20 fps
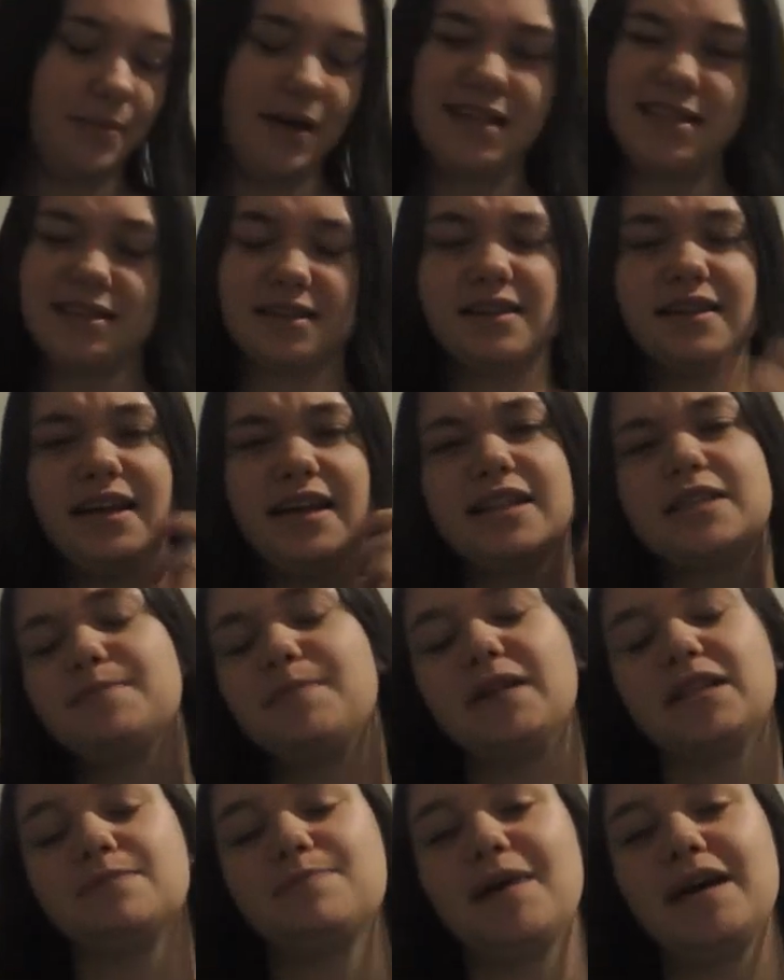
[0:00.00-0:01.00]
basically
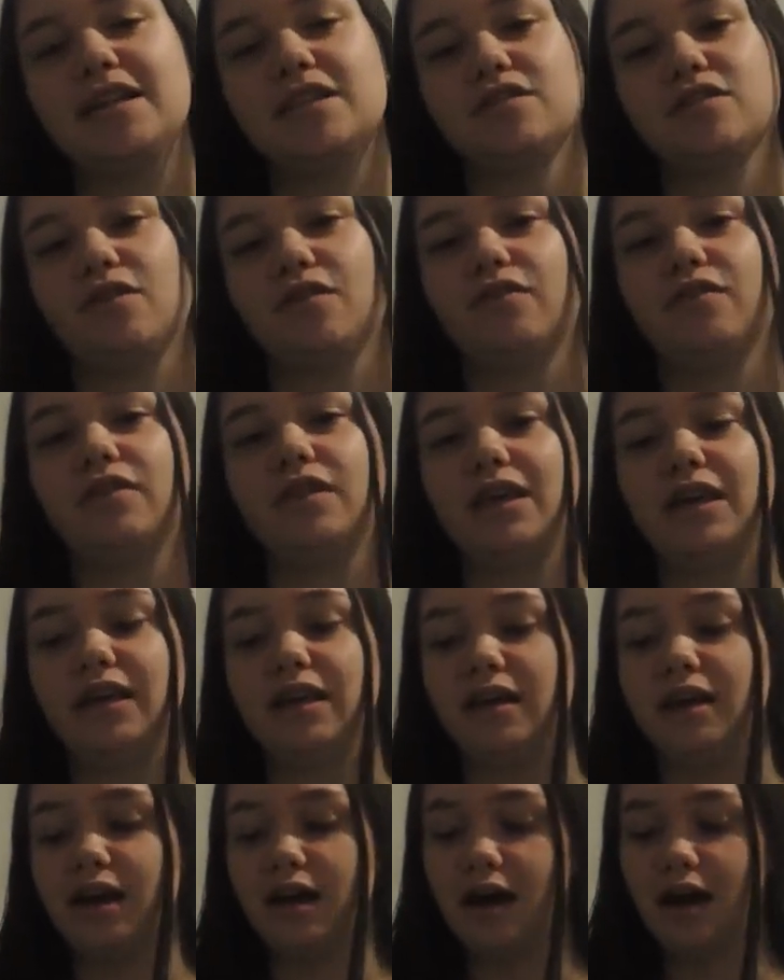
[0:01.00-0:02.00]
it's based on the